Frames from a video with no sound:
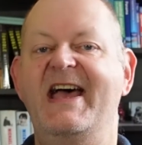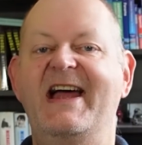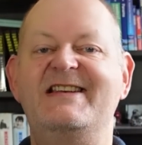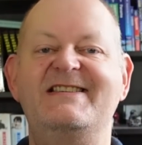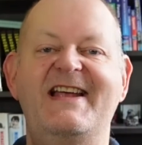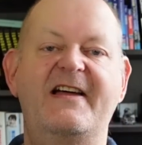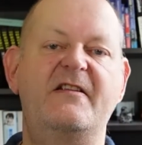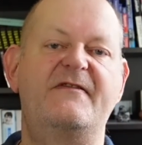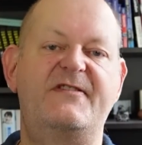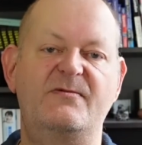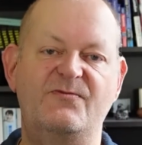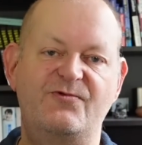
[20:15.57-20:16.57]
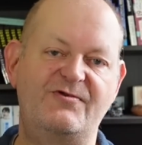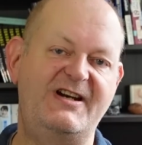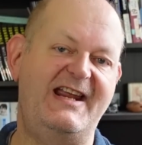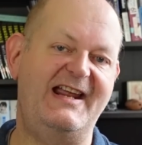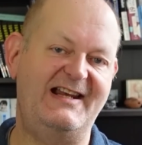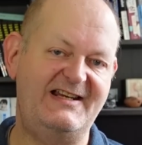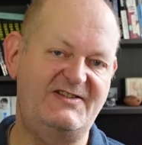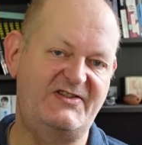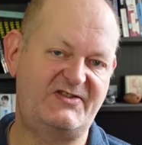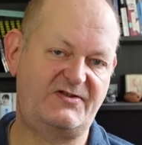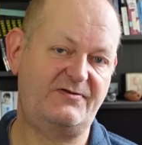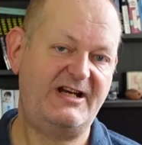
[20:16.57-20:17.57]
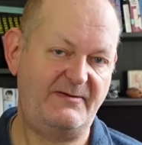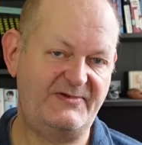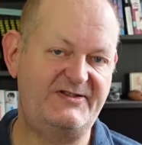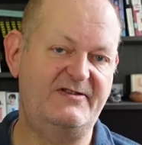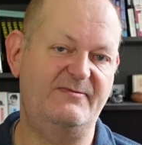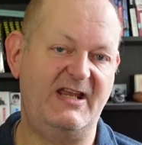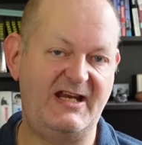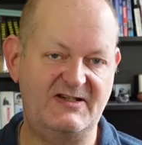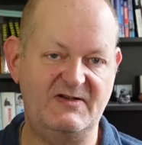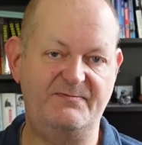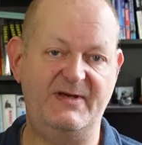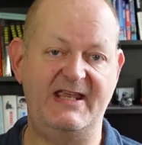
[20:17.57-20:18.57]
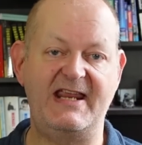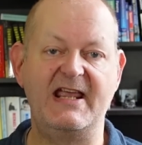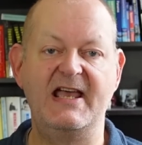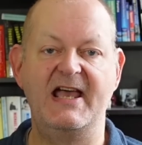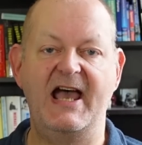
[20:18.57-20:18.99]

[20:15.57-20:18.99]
and none of them really screamed to me to be